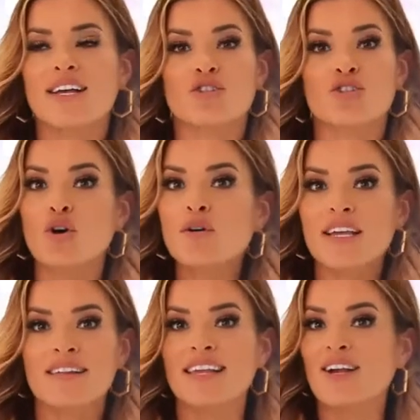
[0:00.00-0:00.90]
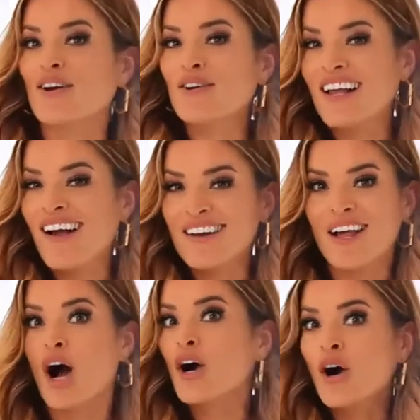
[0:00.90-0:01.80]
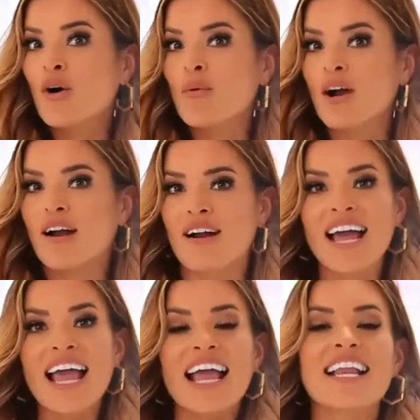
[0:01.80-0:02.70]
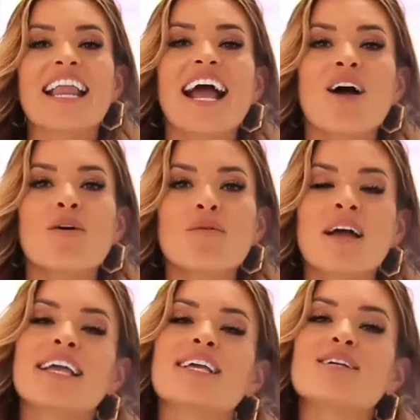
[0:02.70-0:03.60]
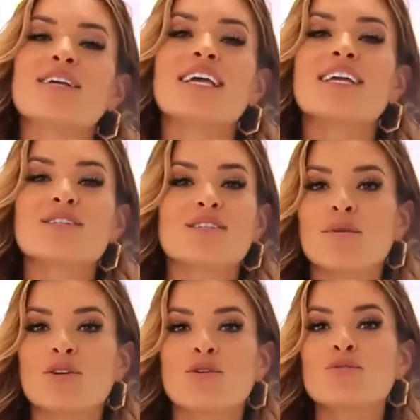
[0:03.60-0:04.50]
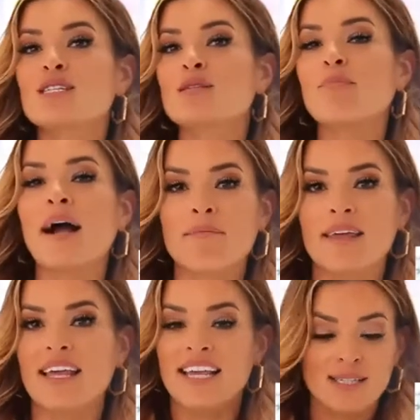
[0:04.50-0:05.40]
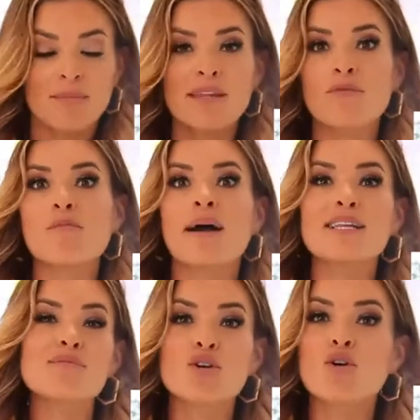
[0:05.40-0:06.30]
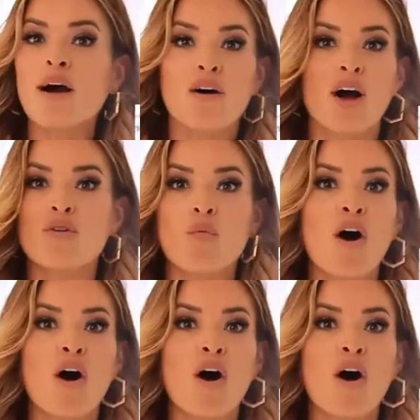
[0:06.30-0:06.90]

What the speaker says: as jokingly early on, a coworker, and now he is somebody who sits by me. He's somebody that reminds me to go out on a